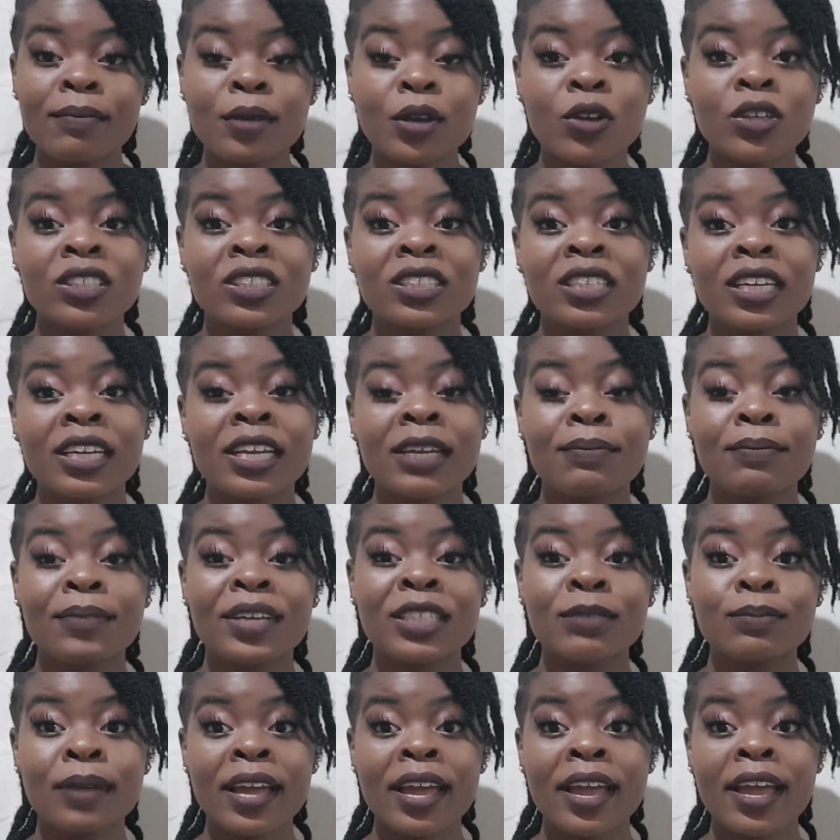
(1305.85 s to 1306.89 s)
because then it
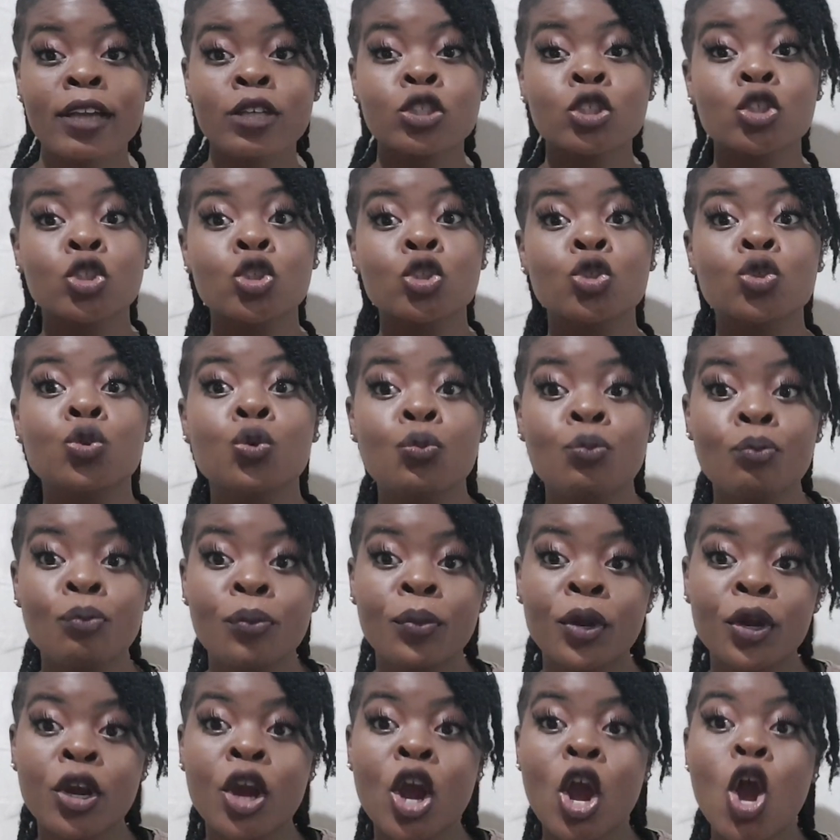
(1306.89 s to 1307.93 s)
makes my hair
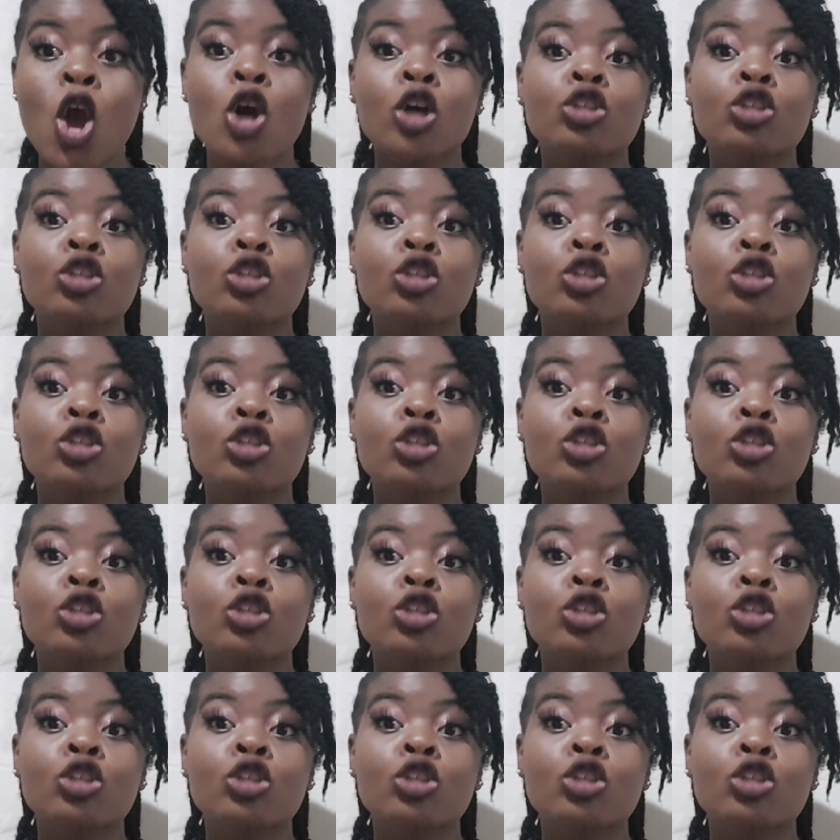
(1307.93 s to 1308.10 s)
super